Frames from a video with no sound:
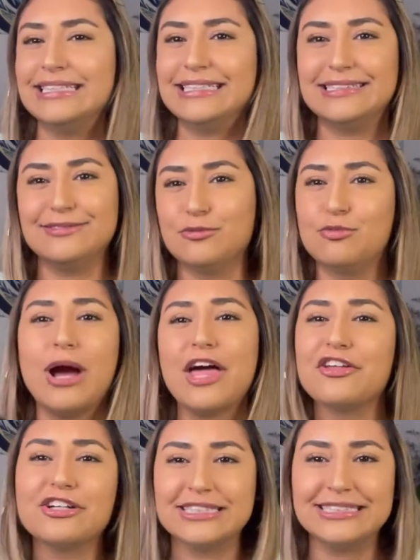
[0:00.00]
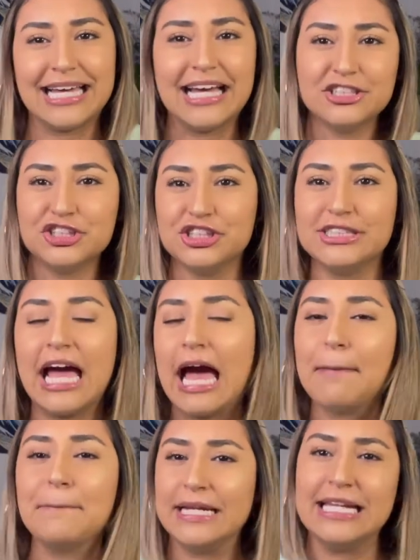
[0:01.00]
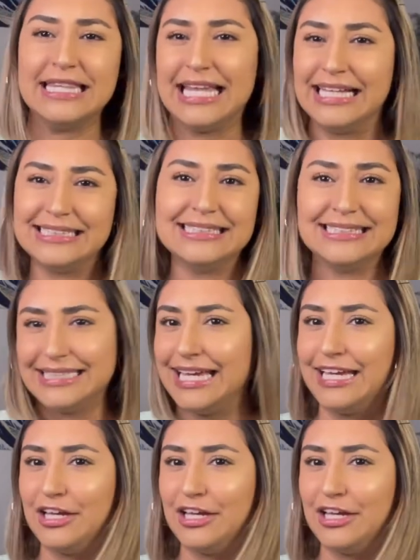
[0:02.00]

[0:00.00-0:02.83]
weather disasters happen in that state,